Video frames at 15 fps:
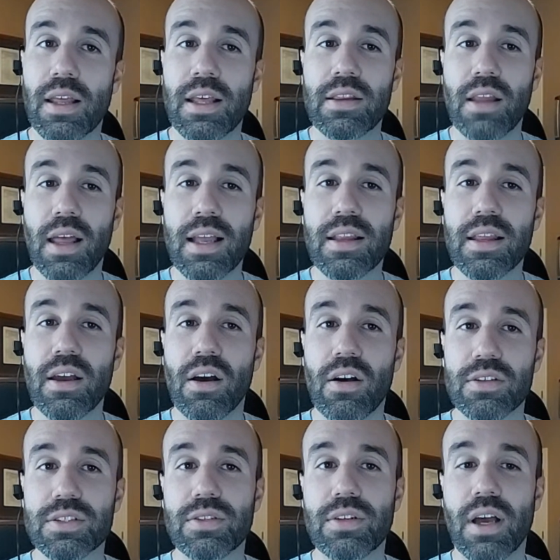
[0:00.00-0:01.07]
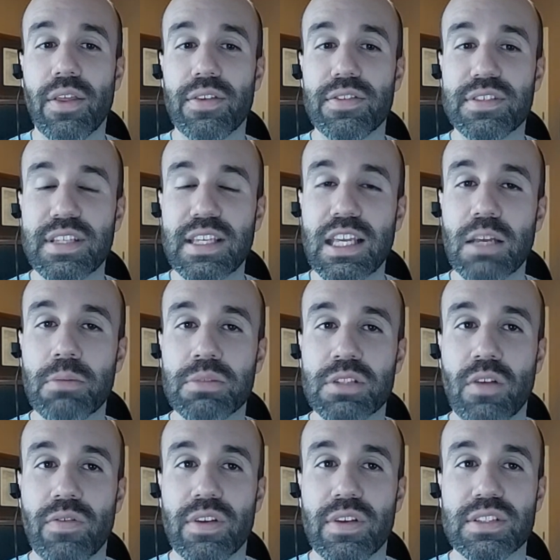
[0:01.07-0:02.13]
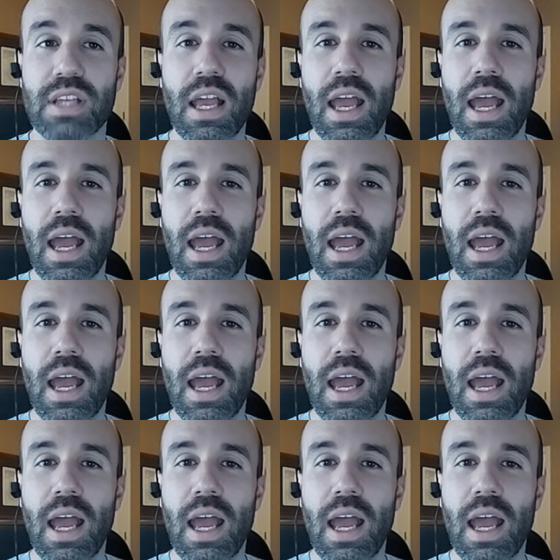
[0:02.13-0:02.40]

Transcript: likely also not seeing himself as